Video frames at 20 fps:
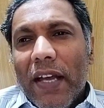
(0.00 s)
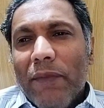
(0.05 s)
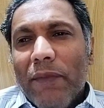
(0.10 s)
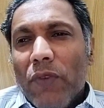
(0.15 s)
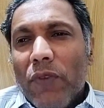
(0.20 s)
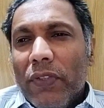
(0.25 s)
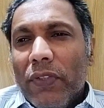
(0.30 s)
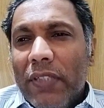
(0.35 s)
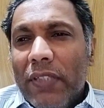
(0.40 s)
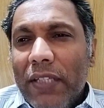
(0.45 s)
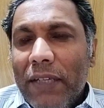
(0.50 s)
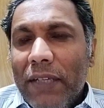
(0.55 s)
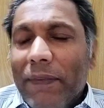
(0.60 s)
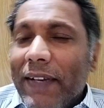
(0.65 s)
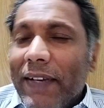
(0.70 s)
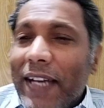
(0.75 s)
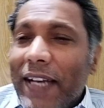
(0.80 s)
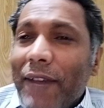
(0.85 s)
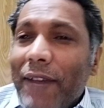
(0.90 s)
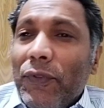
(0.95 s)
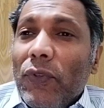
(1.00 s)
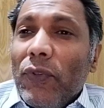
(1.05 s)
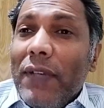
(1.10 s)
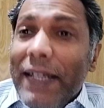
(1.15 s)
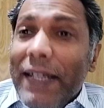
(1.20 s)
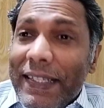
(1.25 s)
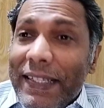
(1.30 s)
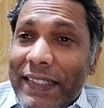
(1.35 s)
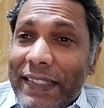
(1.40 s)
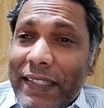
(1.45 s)
M23 will have to
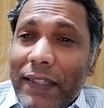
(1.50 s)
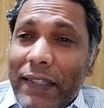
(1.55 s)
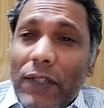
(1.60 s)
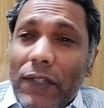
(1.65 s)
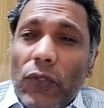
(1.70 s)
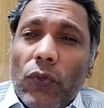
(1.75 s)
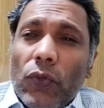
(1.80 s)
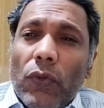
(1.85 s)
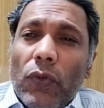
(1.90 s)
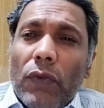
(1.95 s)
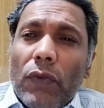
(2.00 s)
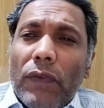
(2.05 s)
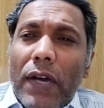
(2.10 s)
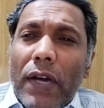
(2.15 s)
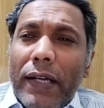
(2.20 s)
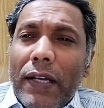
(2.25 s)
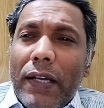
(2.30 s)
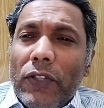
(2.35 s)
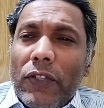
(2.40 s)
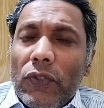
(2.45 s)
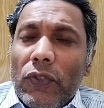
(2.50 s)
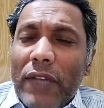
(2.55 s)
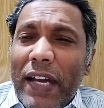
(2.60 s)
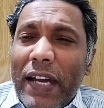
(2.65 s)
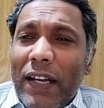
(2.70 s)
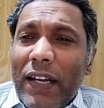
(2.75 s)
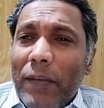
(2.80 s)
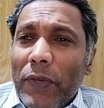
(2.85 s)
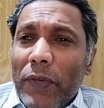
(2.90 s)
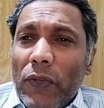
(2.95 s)
listen to Rwanda,
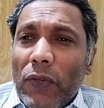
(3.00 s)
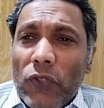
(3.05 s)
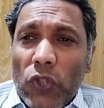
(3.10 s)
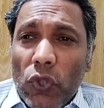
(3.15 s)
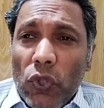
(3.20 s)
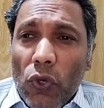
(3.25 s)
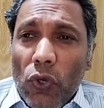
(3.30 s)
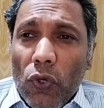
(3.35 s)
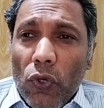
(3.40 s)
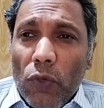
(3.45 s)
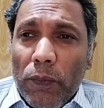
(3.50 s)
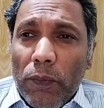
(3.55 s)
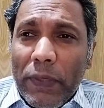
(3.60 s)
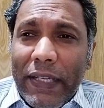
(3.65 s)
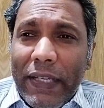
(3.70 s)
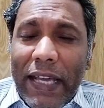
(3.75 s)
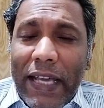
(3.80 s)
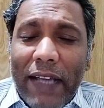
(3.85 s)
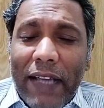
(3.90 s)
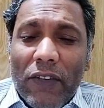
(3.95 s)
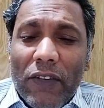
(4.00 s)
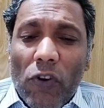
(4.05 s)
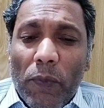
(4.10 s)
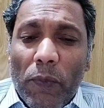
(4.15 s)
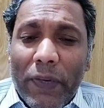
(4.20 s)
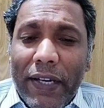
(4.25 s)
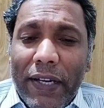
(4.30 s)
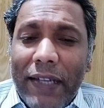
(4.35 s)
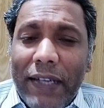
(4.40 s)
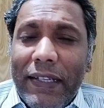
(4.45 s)
Uganda, because no group can
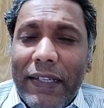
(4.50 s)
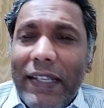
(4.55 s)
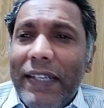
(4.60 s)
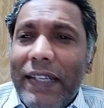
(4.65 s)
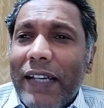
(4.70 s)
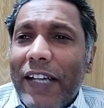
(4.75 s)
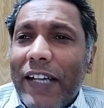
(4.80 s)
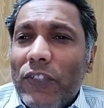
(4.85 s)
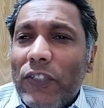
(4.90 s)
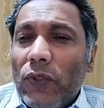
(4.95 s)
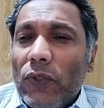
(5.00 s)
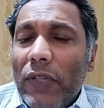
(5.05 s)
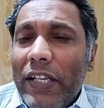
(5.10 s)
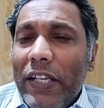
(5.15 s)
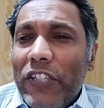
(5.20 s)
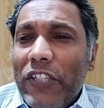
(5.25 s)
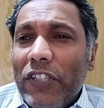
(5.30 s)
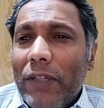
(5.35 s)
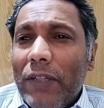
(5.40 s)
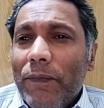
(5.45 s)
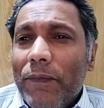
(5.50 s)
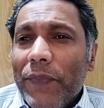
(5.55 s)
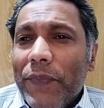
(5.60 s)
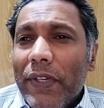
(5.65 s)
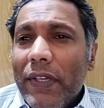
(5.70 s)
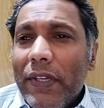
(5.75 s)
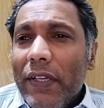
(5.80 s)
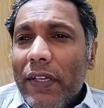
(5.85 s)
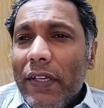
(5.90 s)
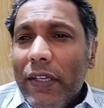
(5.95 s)
operate in isolation.
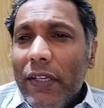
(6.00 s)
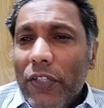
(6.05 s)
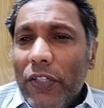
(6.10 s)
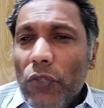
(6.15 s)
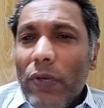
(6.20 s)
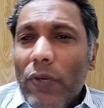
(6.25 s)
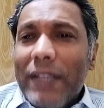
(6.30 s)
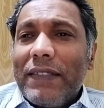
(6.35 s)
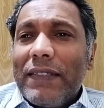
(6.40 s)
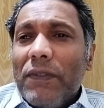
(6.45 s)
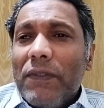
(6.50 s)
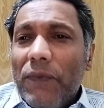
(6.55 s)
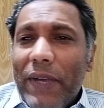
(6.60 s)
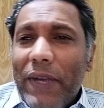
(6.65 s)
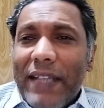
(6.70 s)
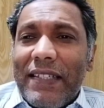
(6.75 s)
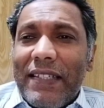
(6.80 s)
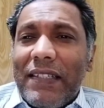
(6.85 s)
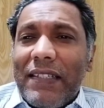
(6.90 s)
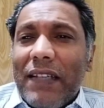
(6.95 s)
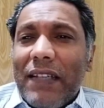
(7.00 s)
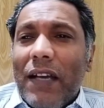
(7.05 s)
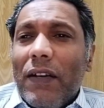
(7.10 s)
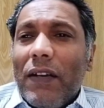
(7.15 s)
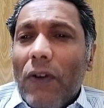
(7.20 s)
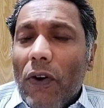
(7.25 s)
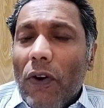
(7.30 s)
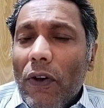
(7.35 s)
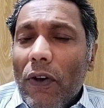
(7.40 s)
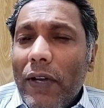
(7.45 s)
US West
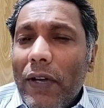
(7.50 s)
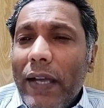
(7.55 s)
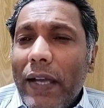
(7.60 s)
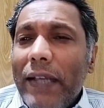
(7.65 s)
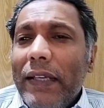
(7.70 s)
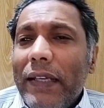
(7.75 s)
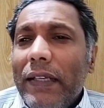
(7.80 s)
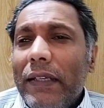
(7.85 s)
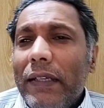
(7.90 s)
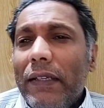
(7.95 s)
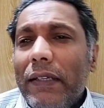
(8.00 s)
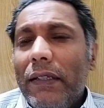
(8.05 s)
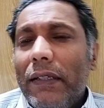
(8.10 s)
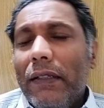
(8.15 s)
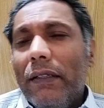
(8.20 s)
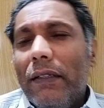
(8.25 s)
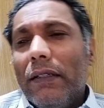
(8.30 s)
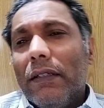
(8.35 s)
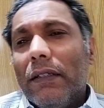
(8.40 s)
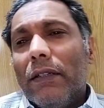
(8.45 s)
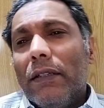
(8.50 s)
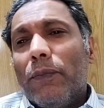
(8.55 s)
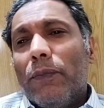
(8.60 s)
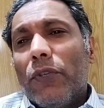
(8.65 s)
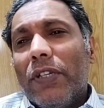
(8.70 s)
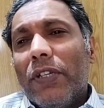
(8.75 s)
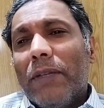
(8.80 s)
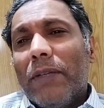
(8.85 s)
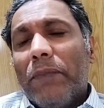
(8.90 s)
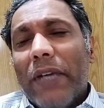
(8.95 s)
are already
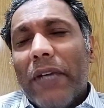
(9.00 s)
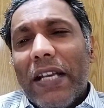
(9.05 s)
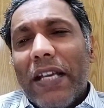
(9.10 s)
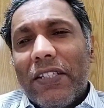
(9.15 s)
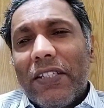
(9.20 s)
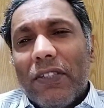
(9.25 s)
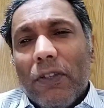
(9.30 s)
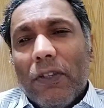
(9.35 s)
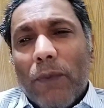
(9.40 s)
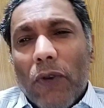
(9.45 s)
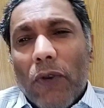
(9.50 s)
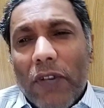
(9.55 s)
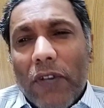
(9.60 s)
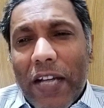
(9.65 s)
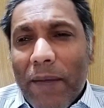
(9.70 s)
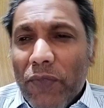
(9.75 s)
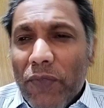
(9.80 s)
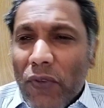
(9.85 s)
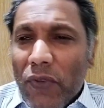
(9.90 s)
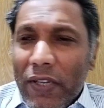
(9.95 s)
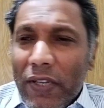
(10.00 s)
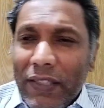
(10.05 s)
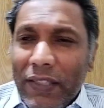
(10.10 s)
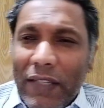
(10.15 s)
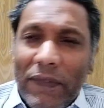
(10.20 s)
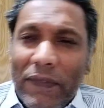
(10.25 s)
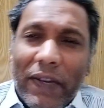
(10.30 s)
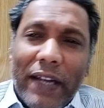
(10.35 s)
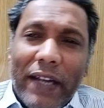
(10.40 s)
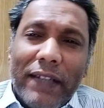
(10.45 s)
putting pressure upon
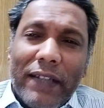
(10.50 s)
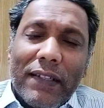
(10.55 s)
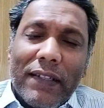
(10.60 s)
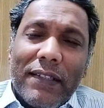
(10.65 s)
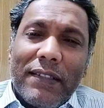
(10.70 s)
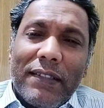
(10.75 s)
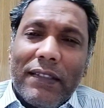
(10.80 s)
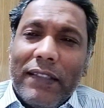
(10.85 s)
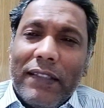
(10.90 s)
M23 fighters.